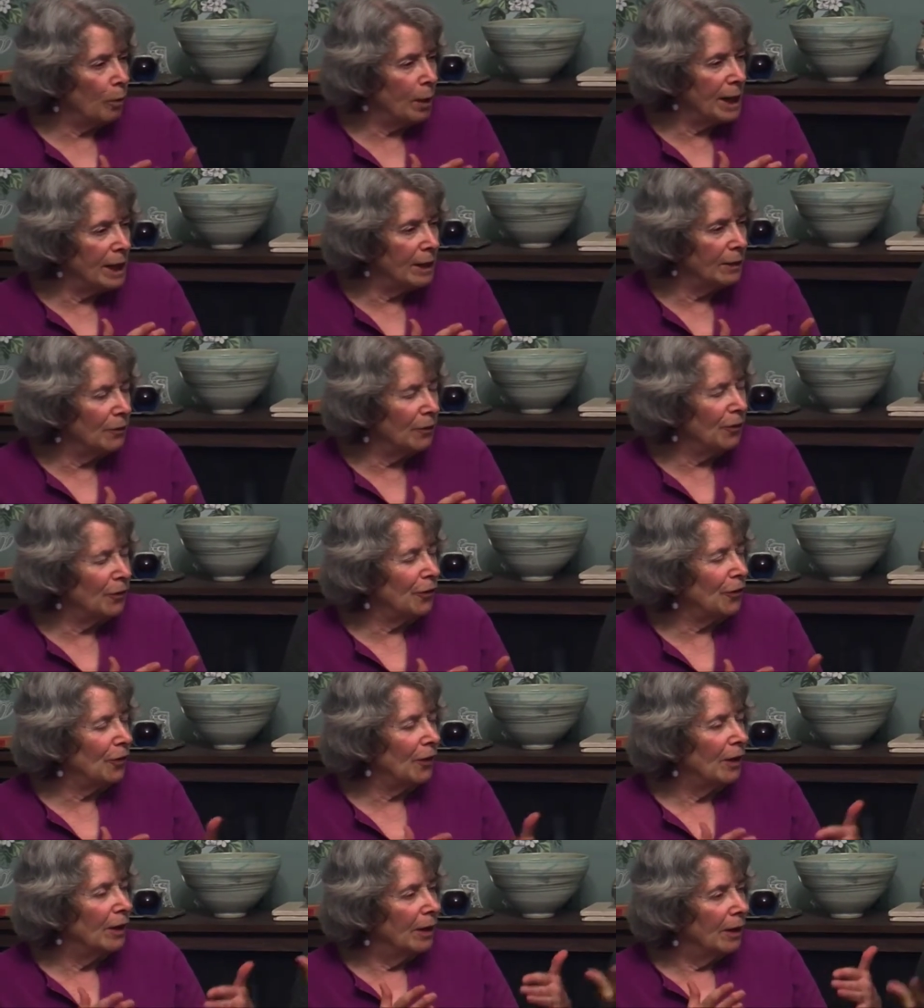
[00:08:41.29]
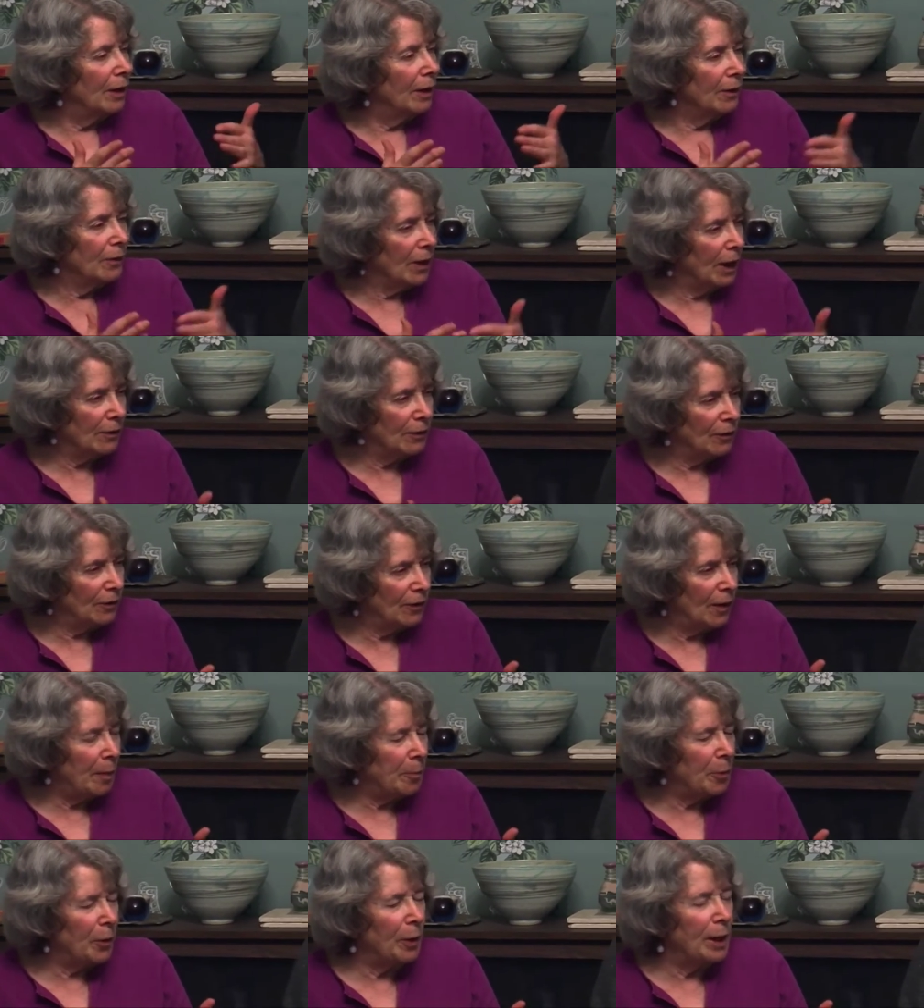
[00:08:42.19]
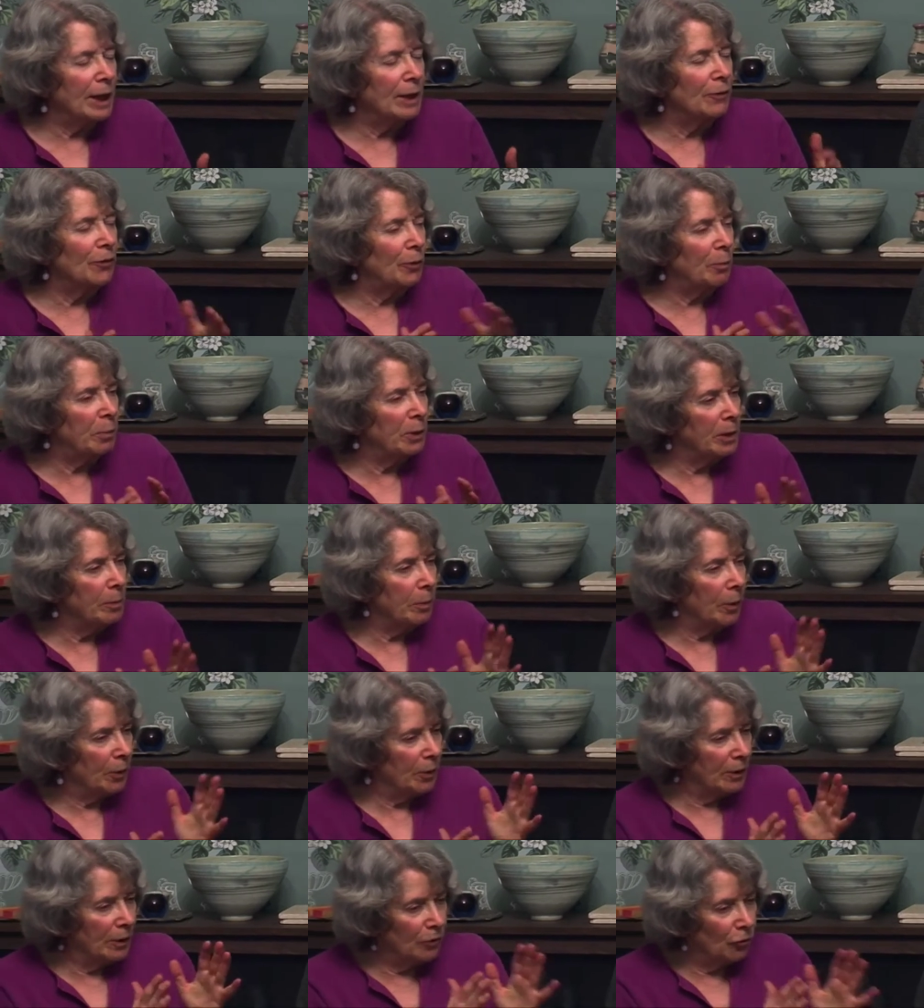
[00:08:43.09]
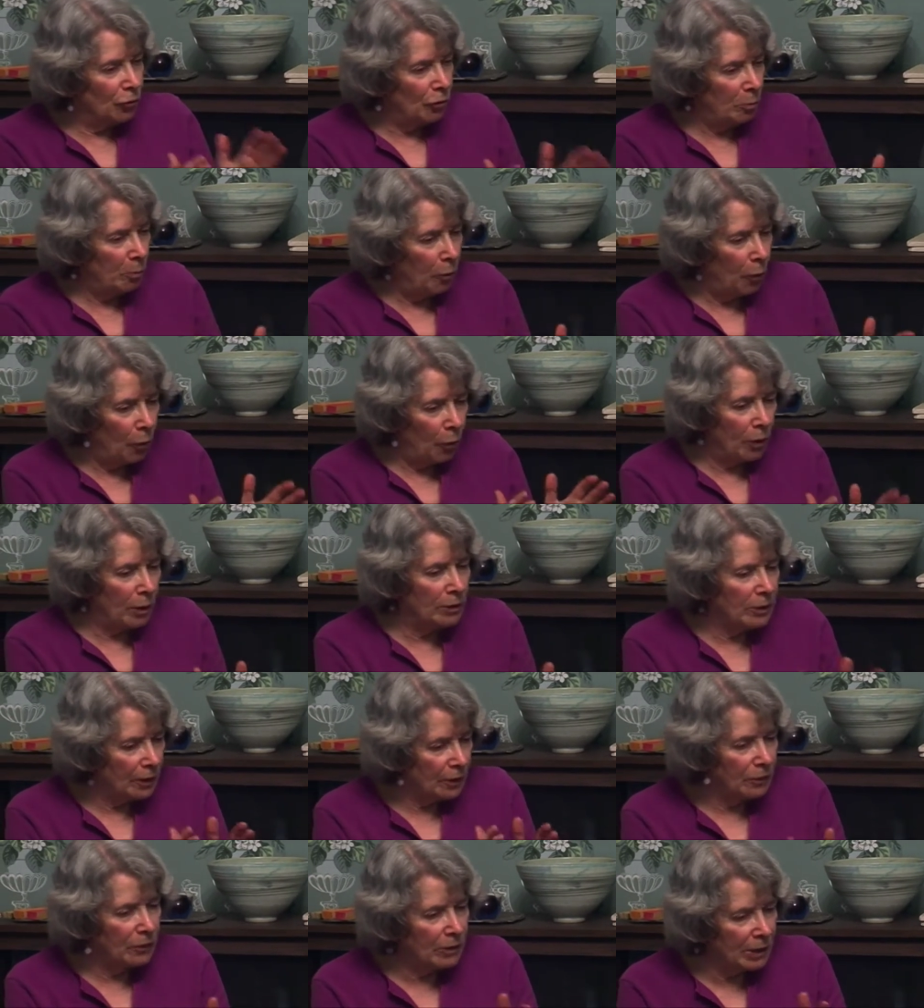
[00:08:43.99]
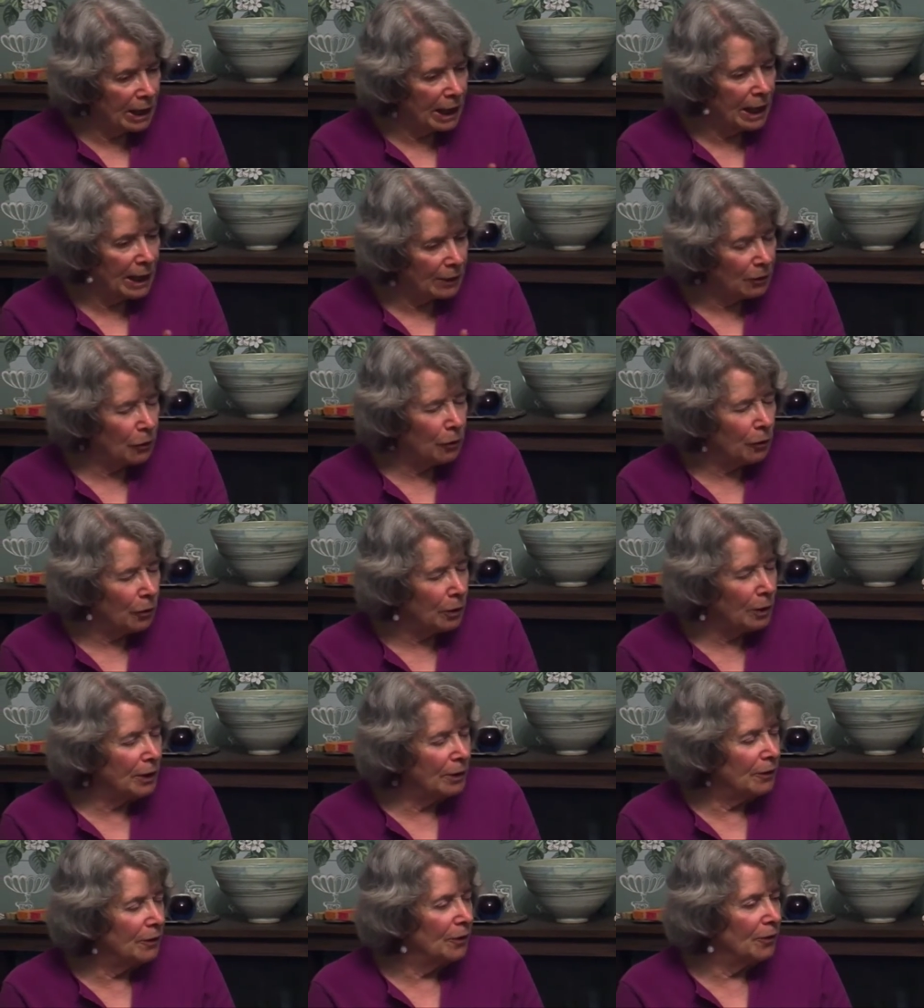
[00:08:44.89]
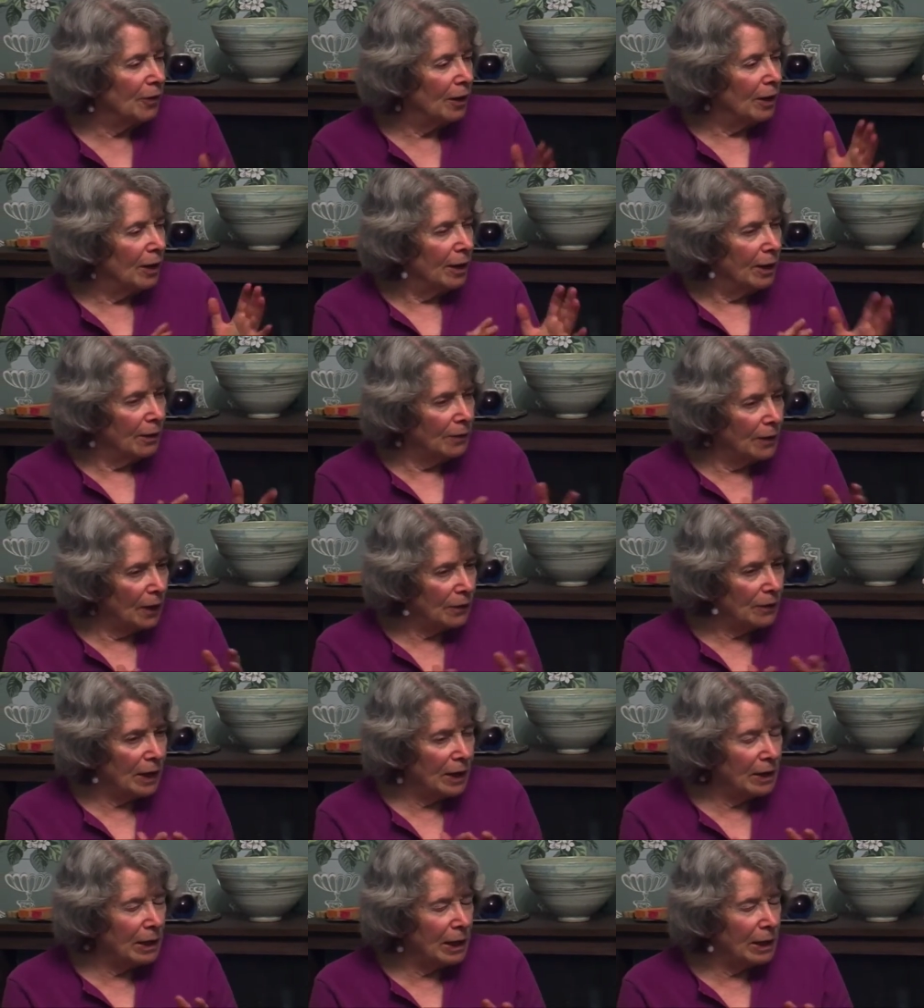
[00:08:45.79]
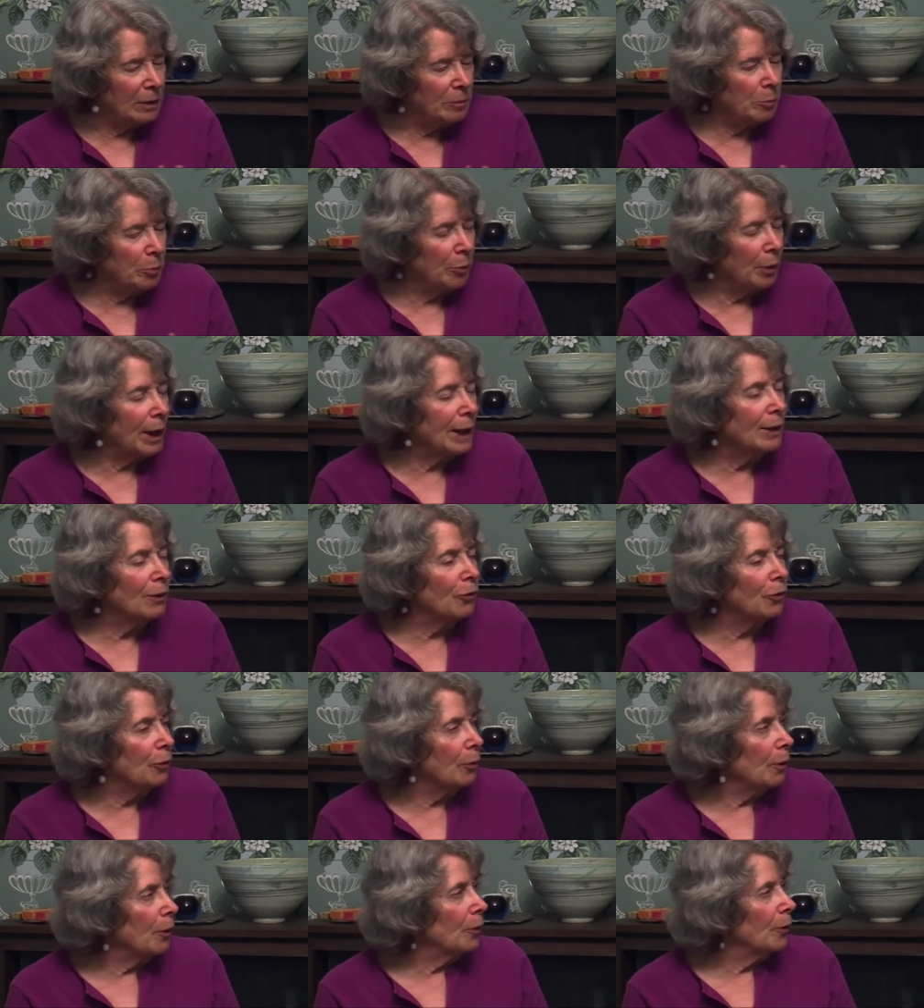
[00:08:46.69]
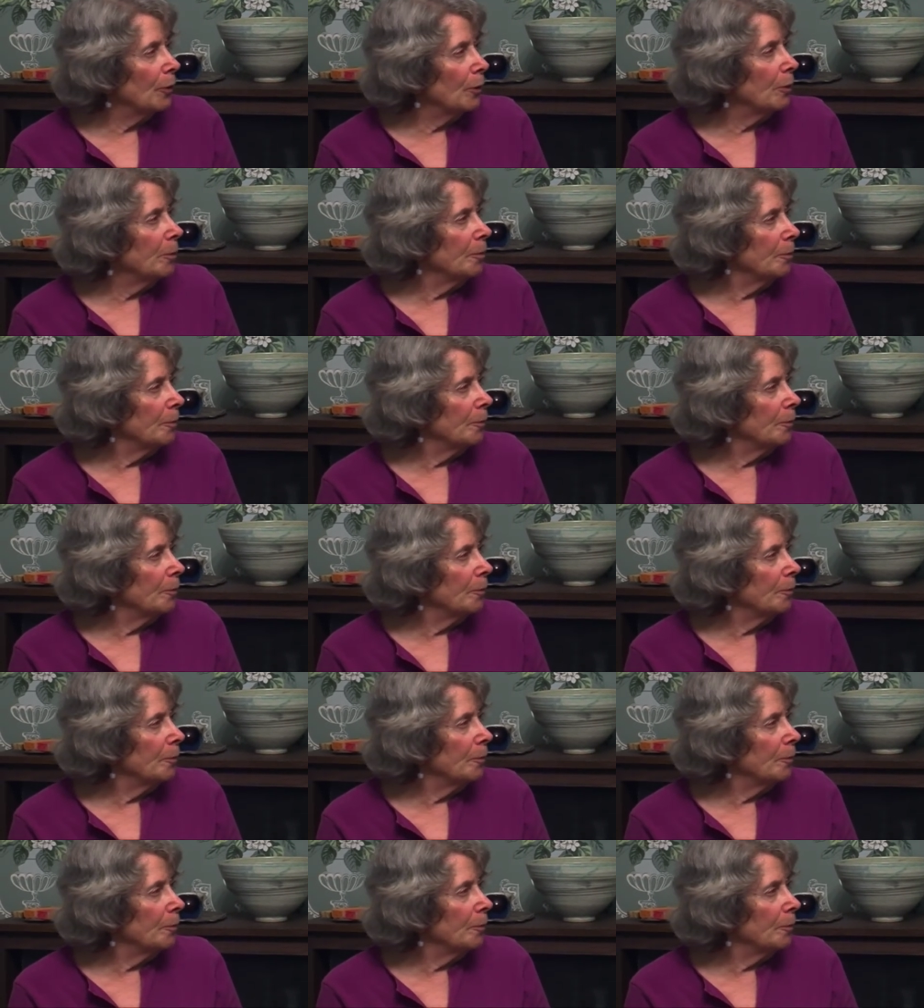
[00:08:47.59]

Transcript: race. Totally. That separates people into more little categories yeah. that they can't break through.